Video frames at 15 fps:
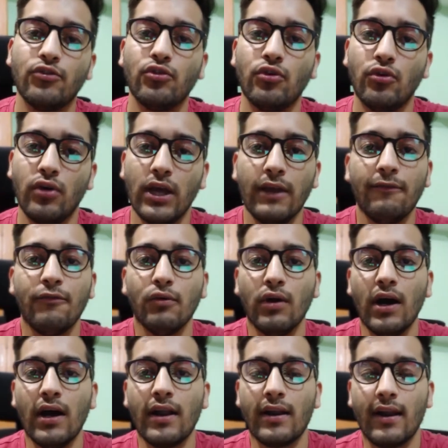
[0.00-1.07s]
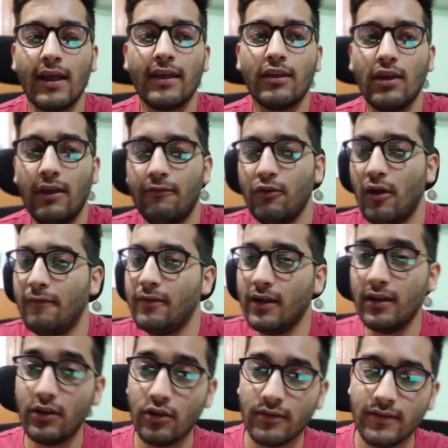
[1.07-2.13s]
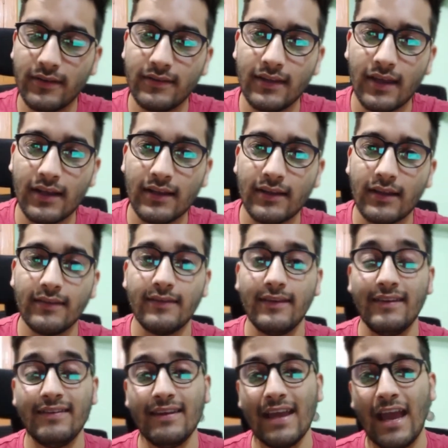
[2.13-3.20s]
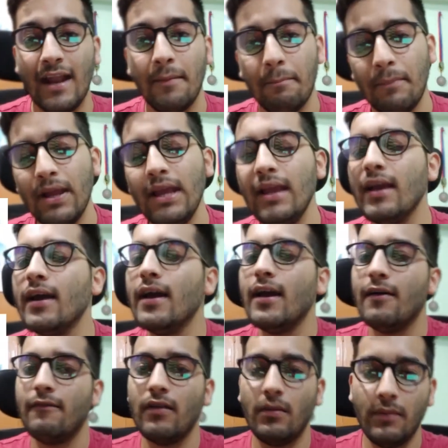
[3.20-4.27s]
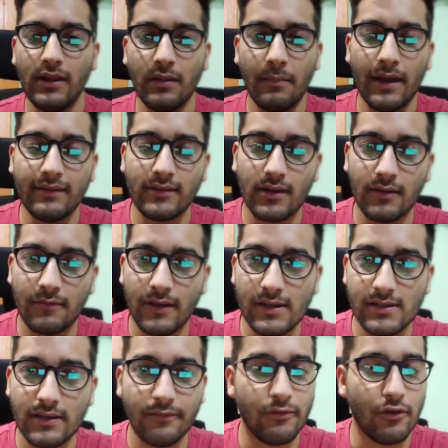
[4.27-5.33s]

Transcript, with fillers: So if you are like if you have done your C C N A, then C C N P will be the best certification